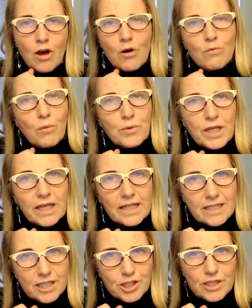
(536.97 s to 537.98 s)
What were the
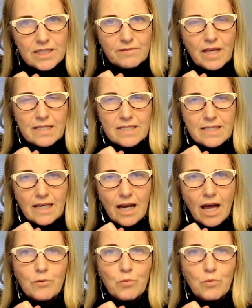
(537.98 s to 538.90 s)
conditions of that sellout?